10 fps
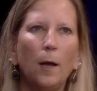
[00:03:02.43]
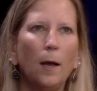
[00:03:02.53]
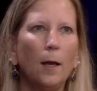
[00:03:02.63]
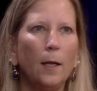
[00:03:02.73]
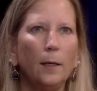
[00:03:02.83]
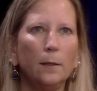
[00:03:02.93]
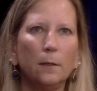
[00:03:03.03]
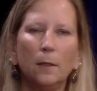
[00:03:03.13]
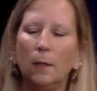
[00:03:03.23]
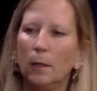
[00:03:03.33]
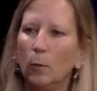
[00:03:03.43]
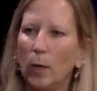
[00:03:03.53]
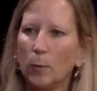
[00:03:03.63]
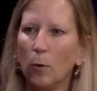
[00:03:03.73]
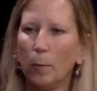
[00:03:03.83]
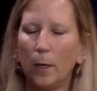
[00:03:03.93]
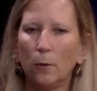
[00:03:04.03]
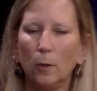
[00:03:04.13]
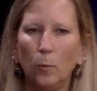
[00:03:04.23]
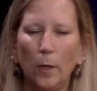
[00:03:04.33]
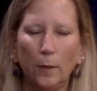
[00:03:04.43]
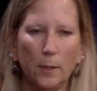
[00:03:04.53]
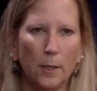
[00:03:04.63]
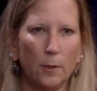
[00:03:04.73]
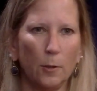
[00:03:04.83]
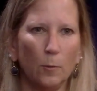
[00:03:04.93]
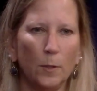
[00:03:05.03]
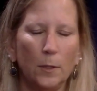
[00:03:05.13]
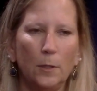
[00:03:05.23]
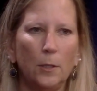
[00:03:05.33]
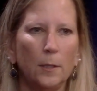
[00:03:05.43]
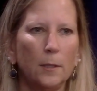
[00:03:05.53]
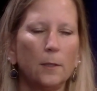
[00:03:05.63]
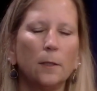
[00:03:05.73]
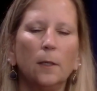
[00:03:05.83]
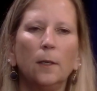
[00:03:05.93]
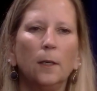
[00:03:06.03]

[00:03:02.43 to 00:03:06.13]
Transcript: behind the Westport Medical and Wellness Center was just,